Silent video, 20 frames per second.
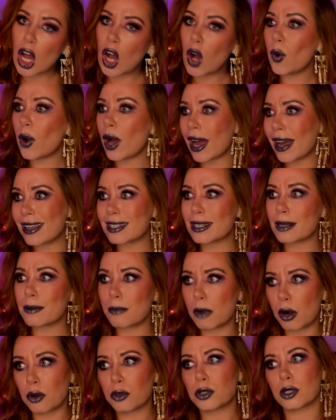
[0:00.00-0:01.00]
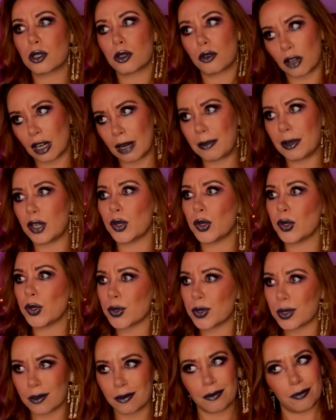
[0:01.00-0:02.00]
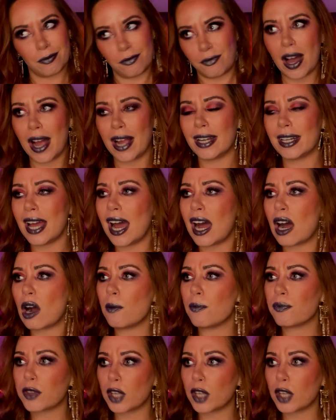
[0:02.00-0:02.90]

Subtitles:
as most criminals find out,